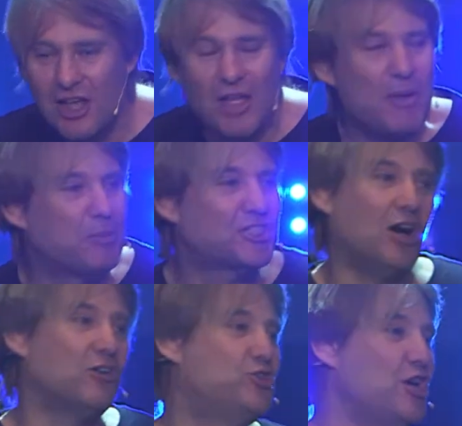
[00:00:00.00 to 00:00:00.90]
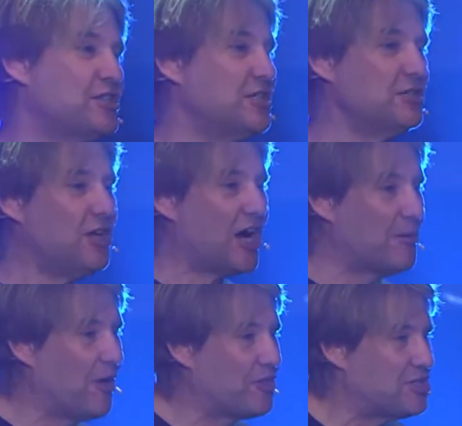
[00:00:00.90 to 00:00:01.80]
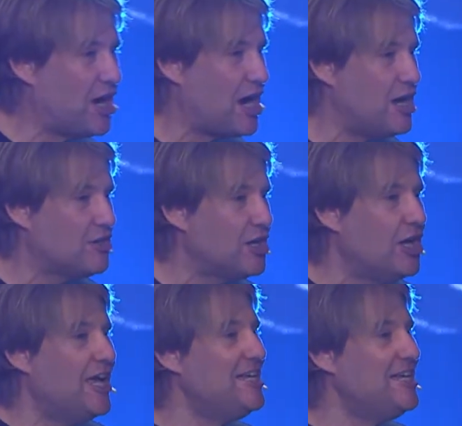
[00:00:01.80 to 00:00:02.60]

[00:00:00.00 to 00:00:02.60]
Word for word: People say, oh, Jesus didn't talk about the tithe. He